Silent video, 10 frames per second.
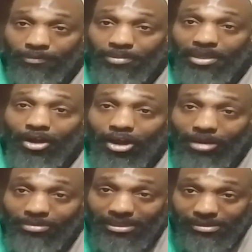be
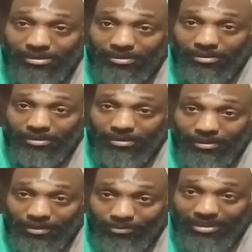harmless,
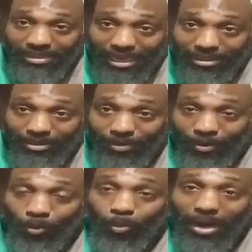but yet
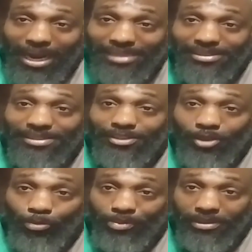wise as
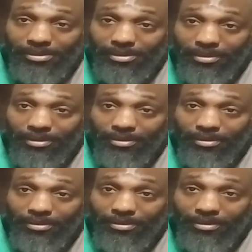serpents,
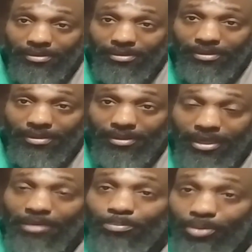
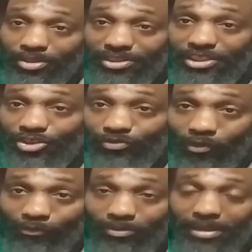and push this
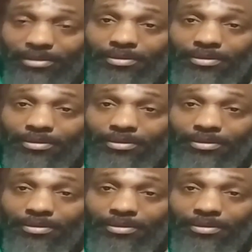truth, man.